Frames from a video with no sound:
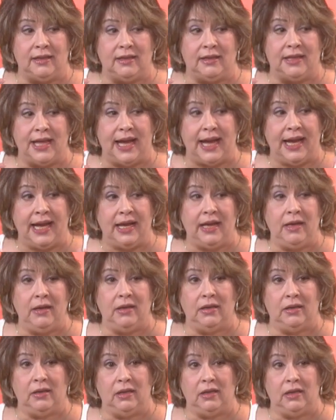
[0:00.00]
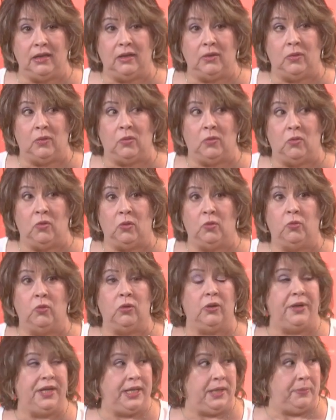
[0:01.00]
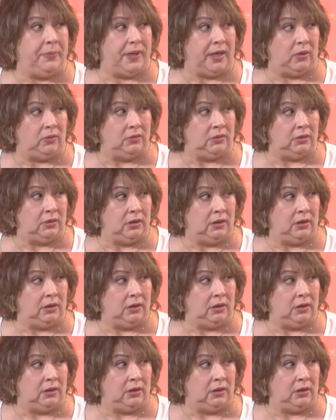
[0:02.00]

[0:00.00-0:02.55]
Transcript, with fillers: they were worried about